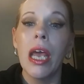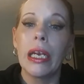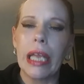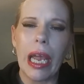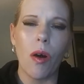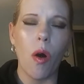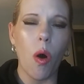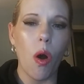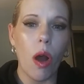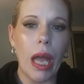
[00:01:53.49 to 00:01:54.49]
Now,
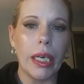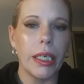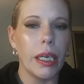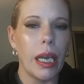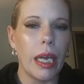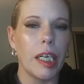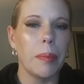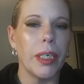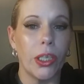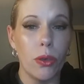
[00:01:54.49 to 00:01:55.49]
and
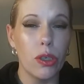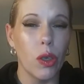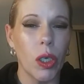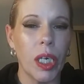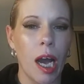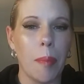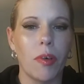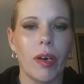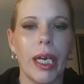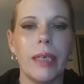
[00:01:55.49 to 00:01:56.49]
anybody who's looking to
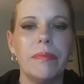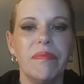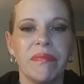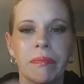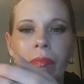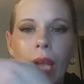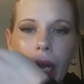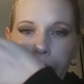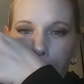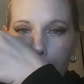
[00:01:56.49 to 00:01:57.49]
upgrade,
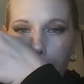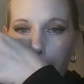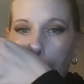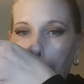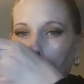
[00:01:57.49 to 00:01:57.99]
I know